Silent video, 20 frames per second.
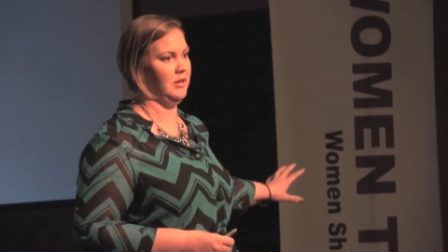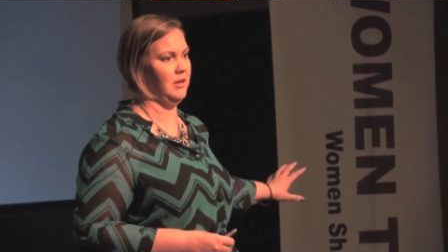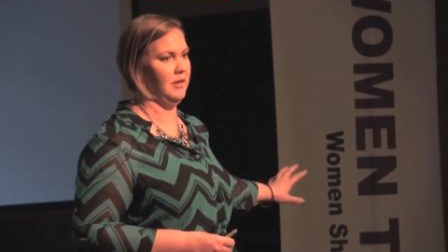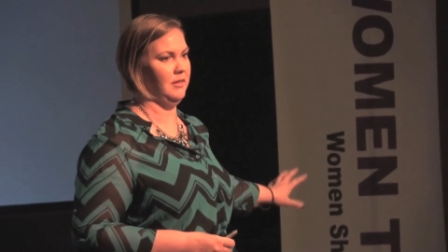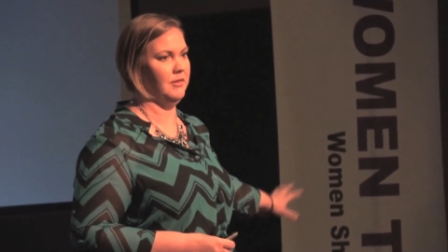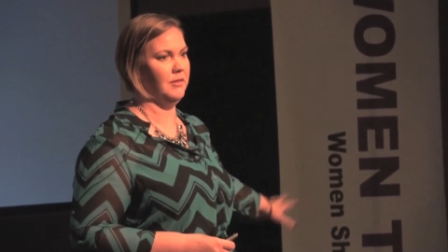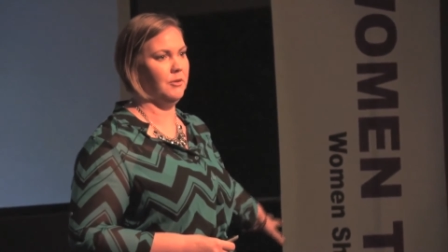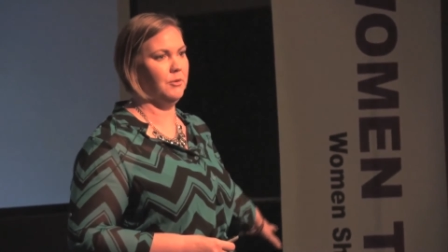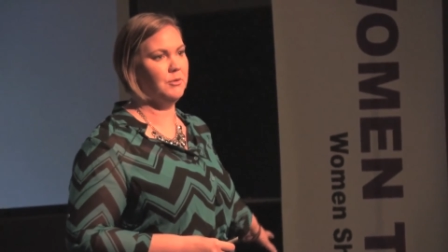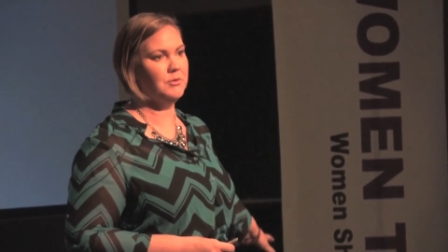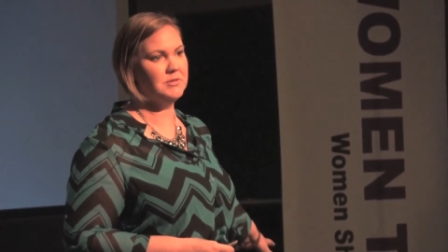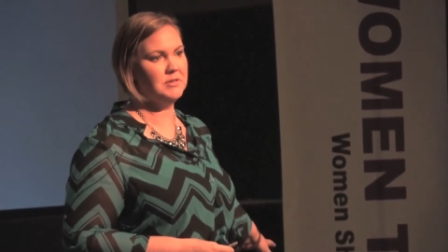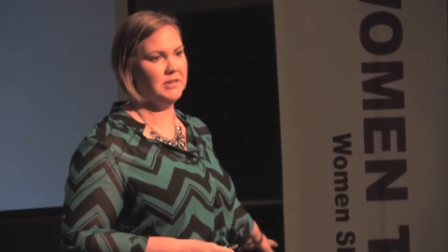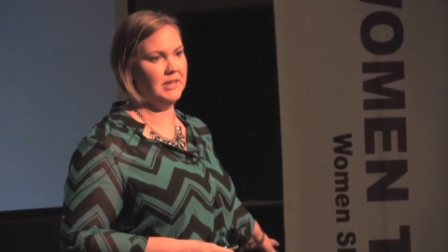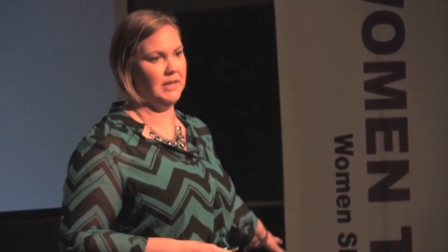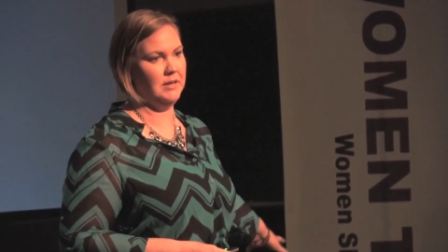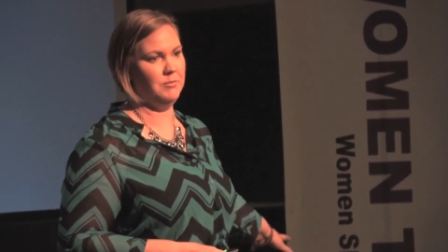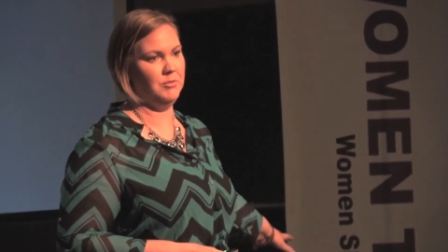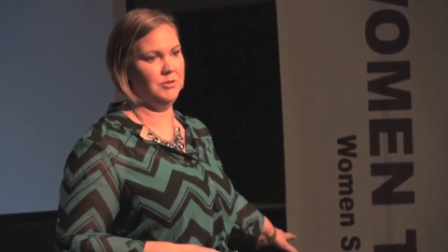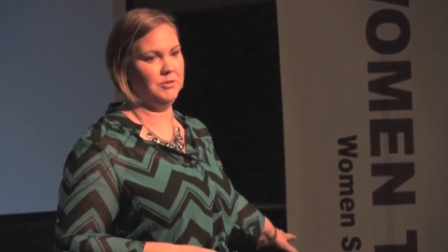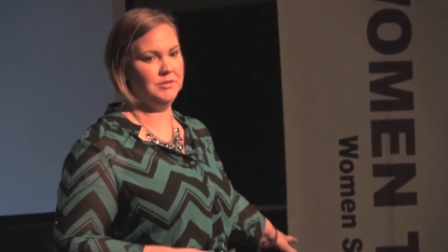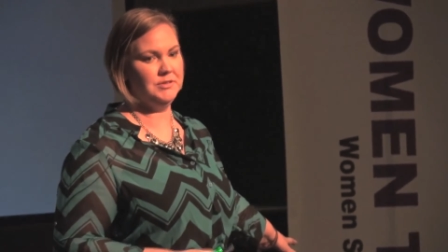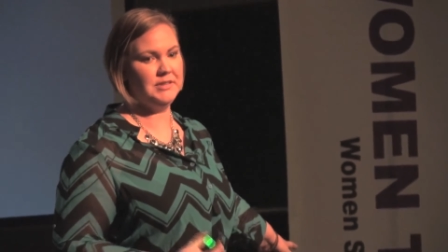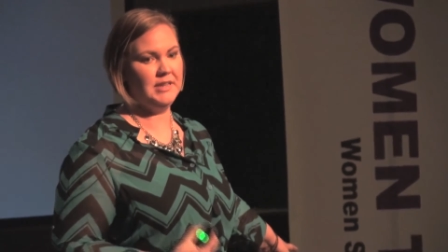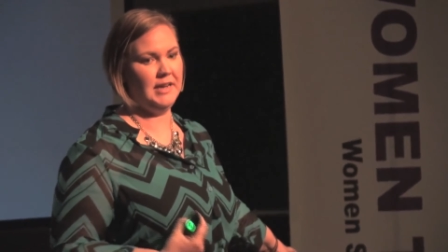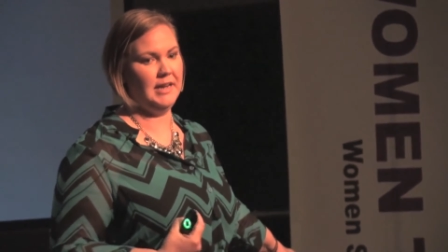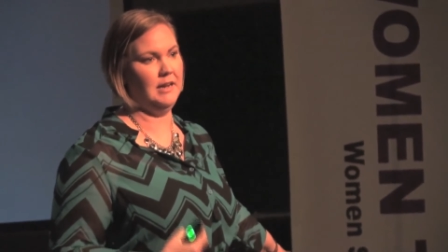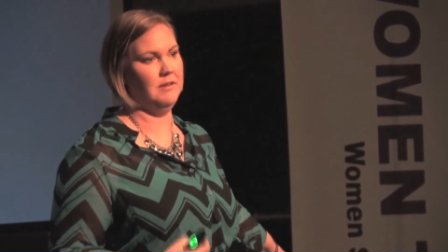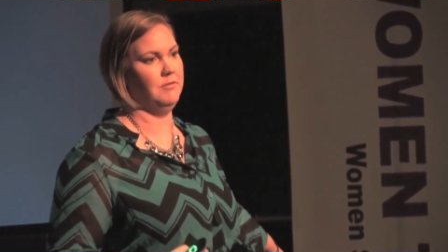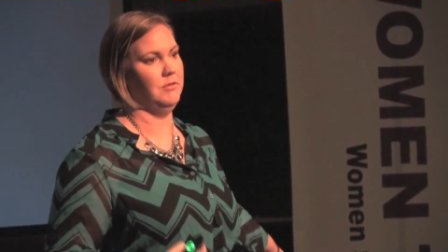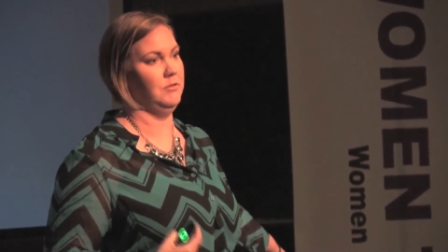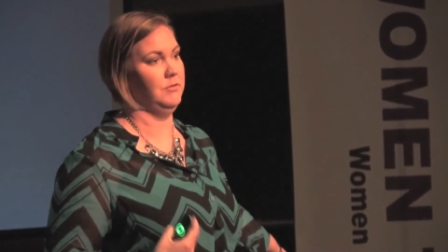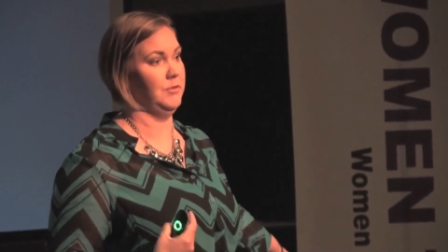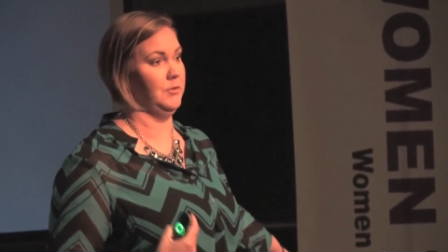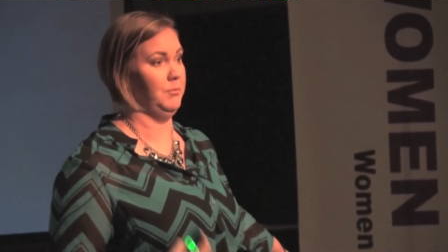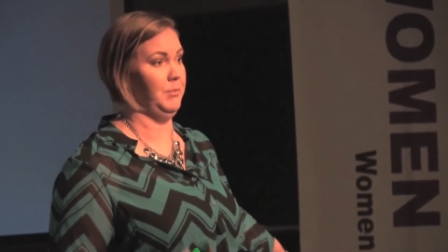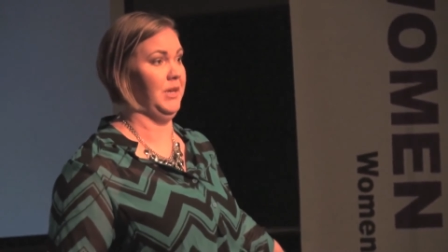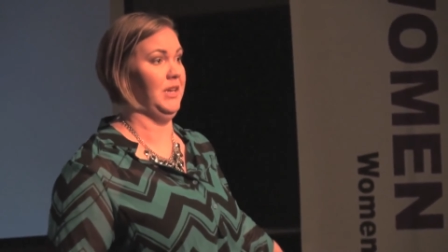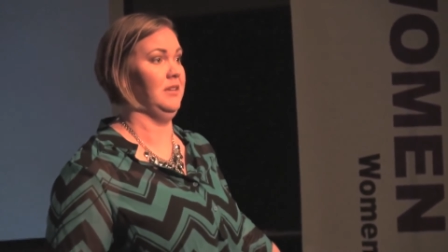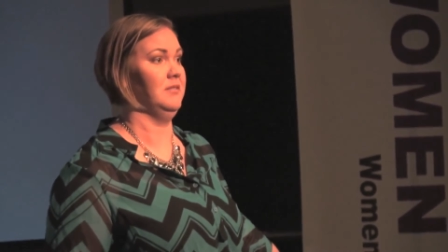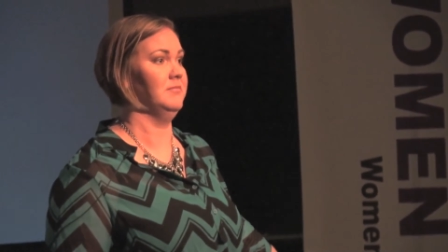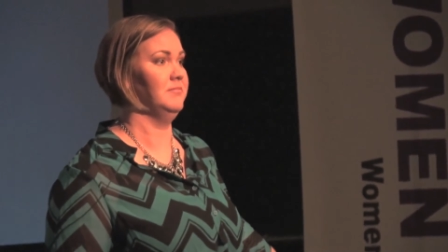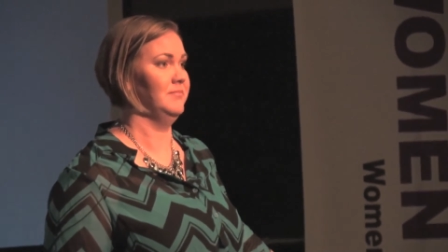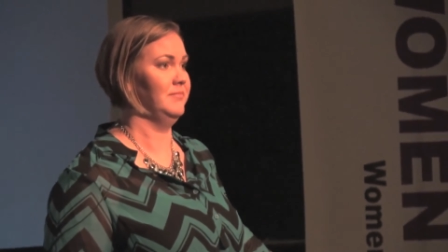and those labels have over me.